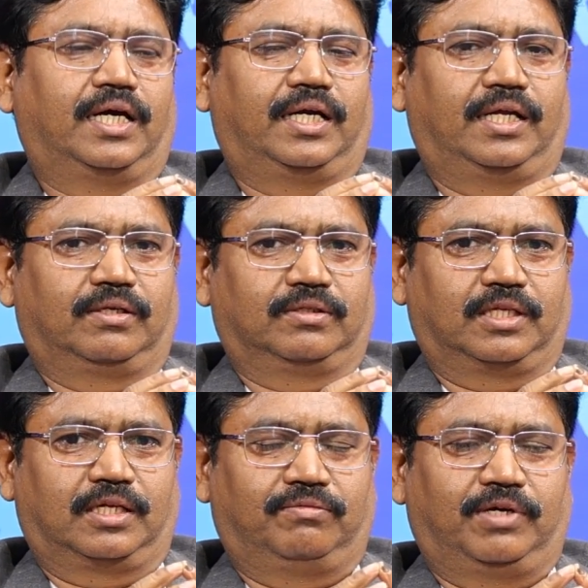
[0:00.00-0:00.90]
and
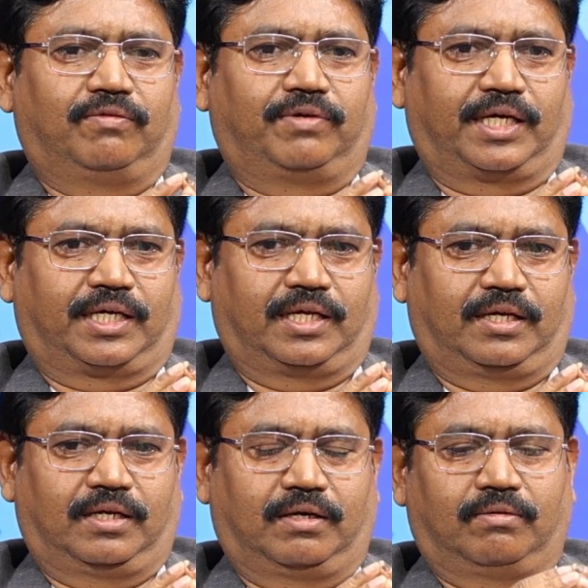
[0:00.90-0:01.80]
then we have
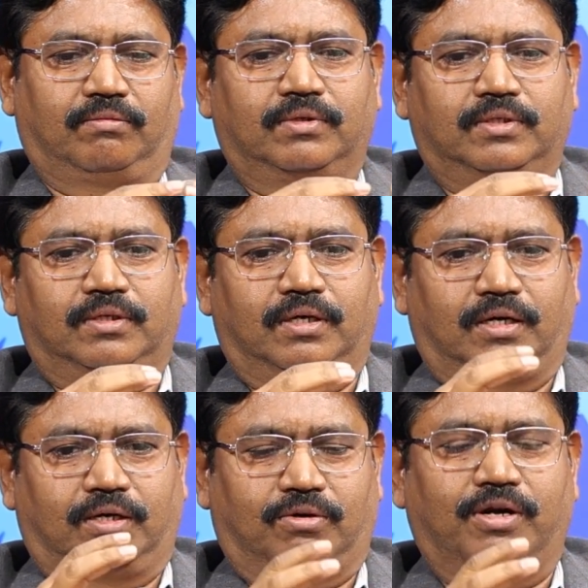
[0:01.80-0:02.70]
taken
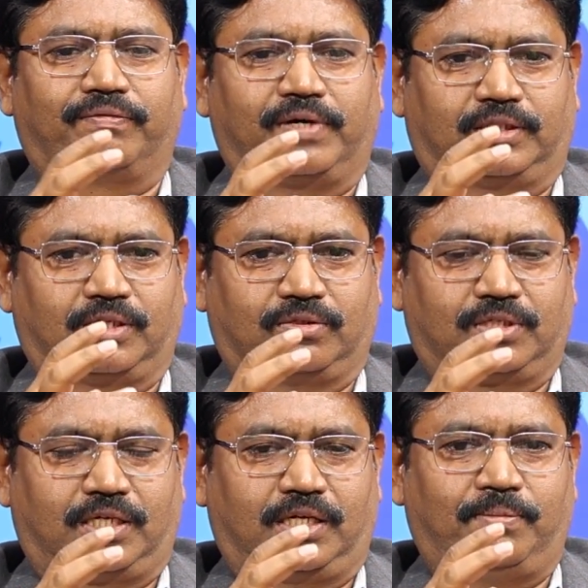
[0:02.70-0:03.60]

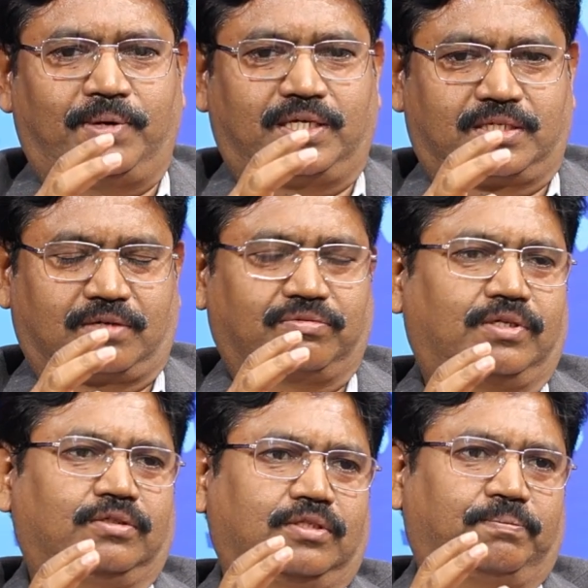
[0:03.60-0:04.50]
25,000 images of
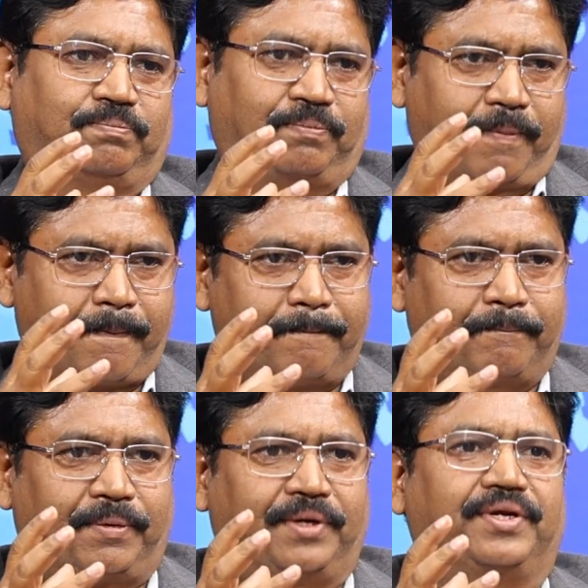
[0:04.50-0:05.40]
the
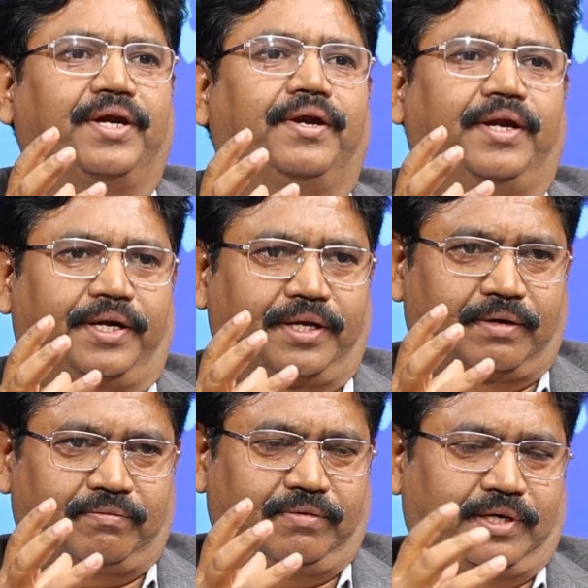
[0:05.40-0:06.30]
patient
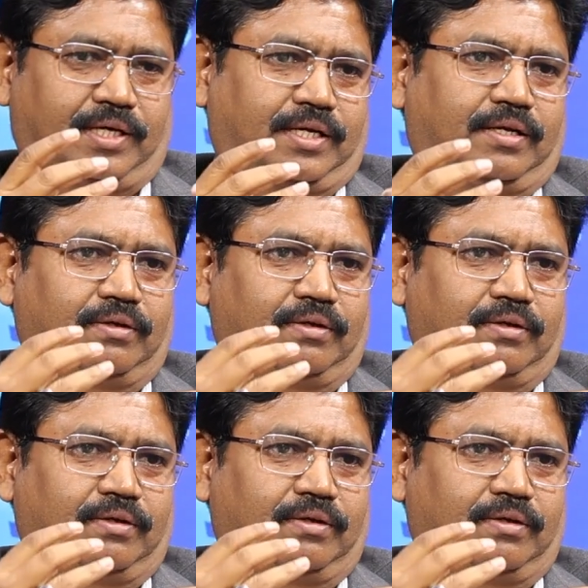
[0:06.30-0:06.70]
data where